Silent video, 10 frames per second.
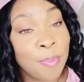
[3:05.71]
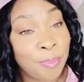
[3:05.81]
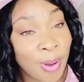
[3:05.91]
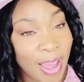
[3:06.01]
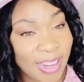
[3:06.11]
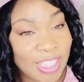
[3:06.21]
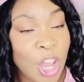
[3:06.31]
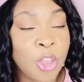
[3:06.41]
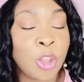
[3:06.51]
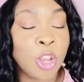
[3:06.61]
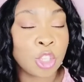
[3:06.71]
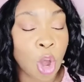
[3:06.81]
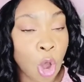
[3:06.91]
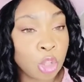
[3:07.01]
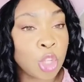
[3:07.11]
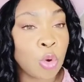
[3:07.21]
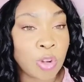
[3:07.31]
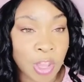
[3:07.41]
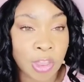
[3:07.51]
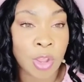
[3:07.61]
but there is also
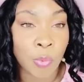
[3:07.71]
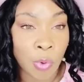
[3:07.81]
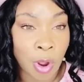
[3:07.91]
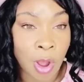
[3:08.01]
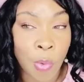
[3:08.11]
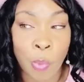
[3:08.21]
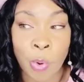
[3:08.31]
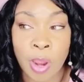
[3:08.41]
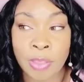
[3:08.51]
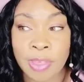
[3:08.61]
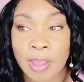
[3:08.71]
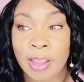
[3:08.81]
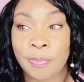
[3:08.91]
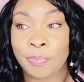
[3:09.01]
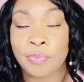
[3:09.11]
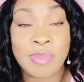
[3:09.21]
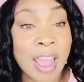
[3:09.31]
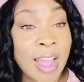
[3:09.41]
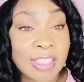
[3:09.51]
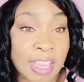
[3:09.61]
nothing wrong with
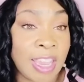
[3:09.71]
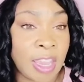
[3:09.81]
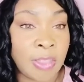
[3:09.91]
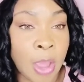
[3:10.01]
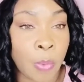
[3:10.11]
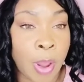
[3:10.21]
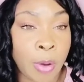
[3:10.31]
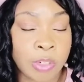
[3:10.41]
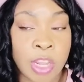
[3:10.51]
not taking that route.